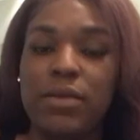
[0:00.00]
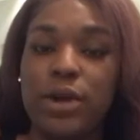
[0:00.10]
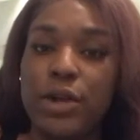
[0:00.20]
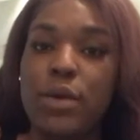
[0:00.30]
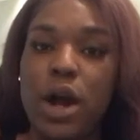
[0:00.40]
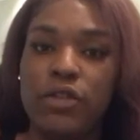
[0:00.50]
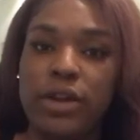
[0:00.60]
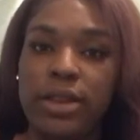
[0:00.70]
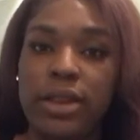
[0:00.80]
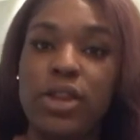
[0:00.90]
where you are
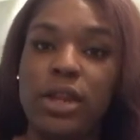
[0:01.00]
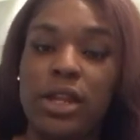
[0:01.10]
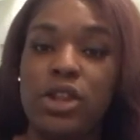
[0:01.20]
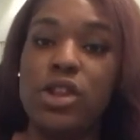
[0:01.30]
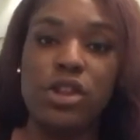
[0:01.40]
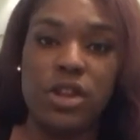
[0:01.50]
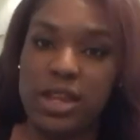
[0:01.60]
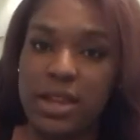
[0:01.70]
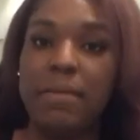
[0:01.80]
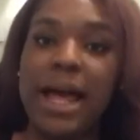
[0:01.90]
transitioning. You should
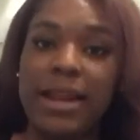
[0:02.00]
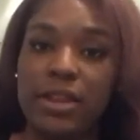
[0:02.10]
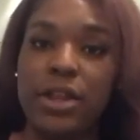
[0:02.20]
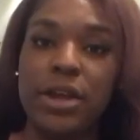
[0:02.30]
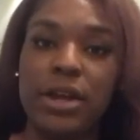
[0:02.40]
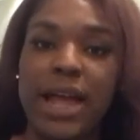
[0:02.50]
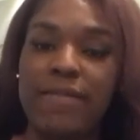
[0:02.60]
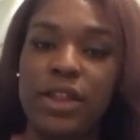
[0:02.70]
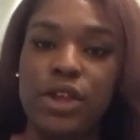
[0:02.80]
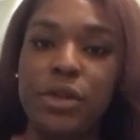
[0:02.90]
just apply this to your
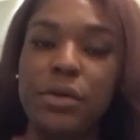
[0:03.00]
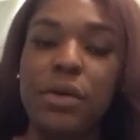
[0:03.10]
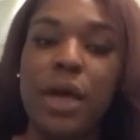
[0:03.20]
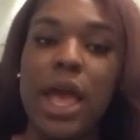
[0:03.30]
life in general.